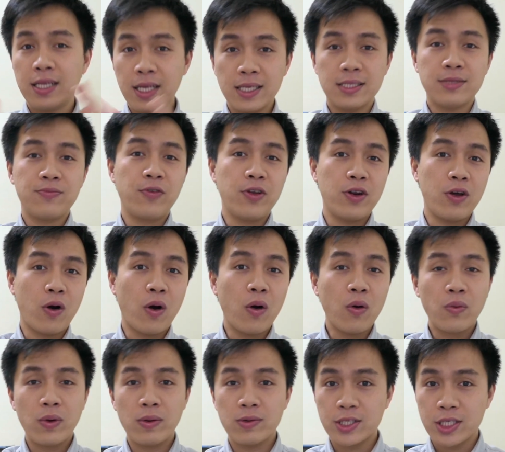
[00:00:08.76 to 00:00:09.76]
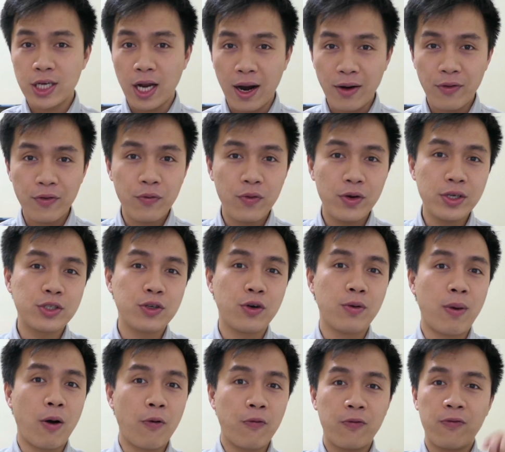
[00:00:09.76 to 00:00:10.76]
This video will sharing with
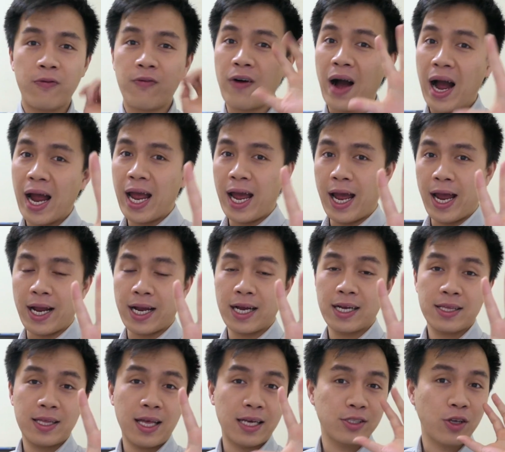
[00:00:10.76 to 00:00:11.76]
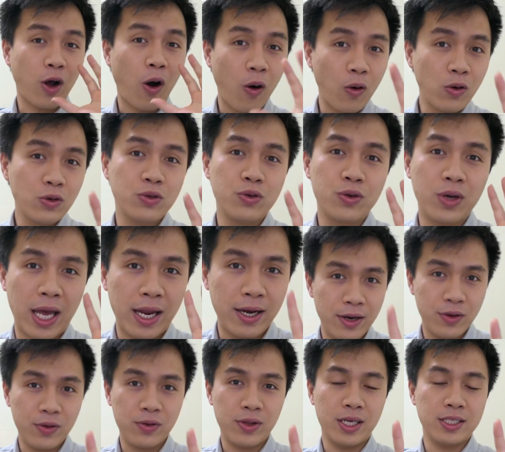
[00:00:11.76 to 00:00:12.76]
you about 5 hacks that's how you
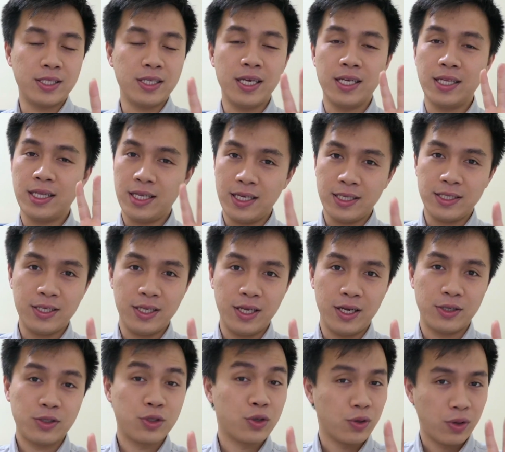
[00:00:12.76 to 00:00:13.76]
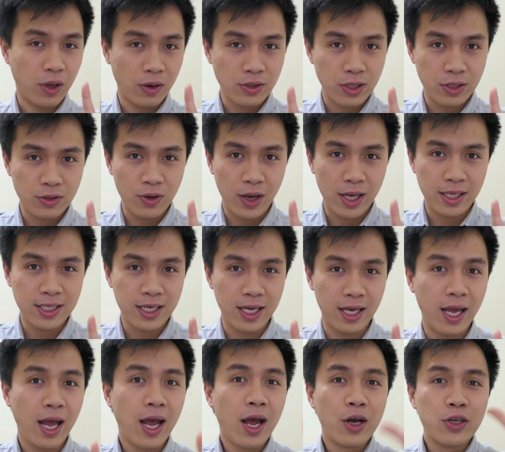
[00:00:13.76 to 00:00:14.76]
can do this in this year
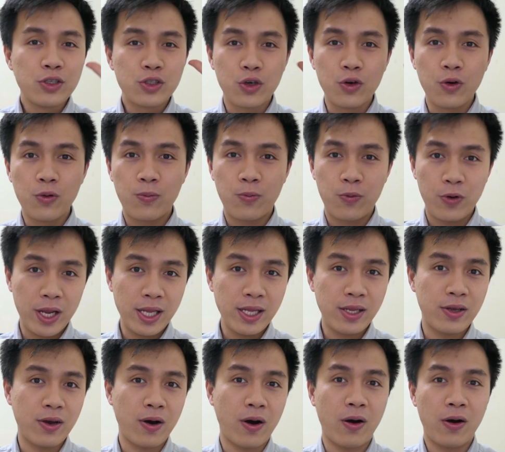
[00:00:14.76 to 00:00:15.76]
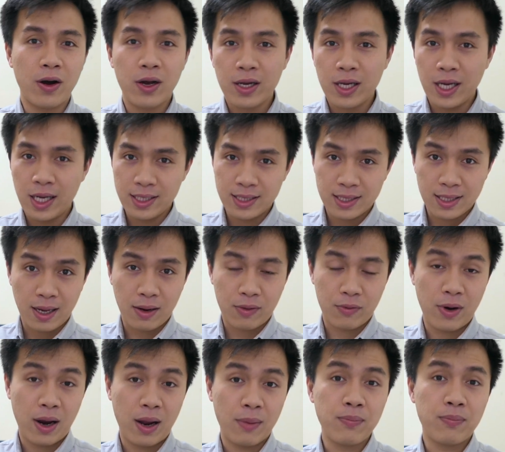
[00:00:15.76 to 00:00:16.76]
2020 to bring your
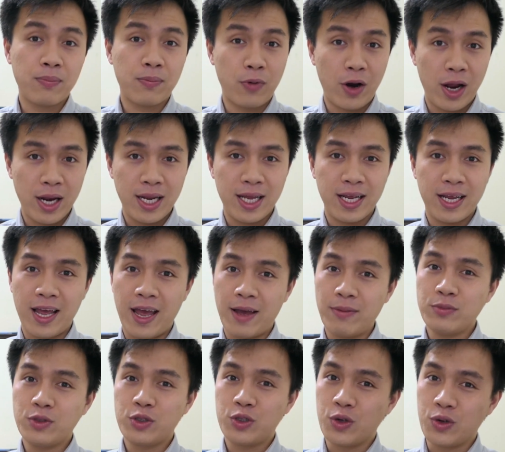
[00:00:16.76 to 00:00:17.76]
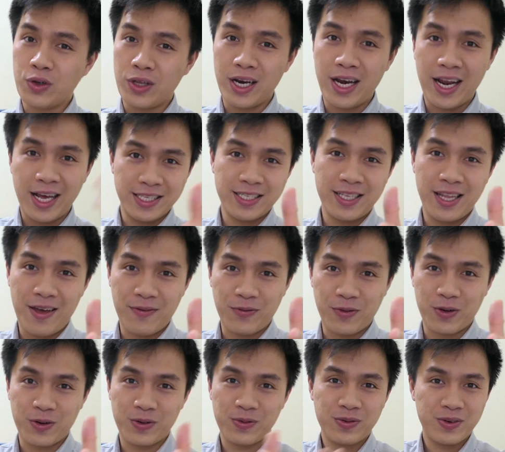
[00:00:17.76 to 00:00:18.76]
Instagram branding game to the next
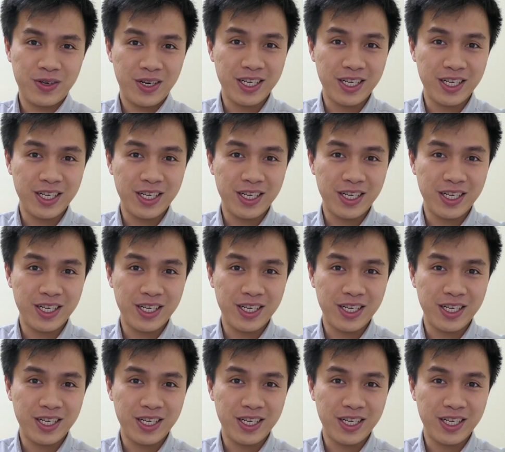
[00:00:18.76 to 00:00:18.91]
level.